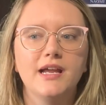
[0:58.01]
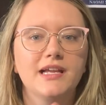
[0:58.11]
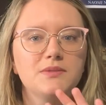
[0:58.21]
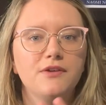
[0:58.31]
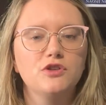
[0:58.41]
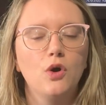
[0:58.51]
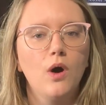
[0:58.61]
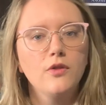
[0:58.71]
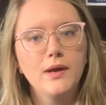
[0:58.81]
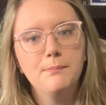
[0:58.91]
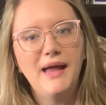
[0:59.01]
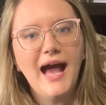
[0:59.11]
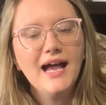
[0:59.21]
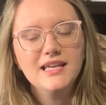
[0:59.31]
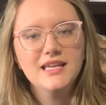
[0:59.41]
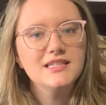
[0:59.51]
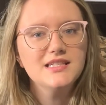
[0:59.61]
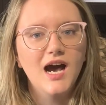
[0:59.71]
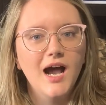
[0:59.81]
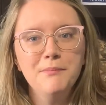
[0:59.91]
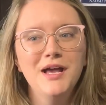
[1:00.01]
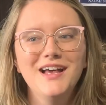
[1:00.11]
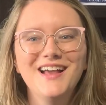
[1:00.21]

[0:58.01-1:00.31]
I guess we have to go all the way back in time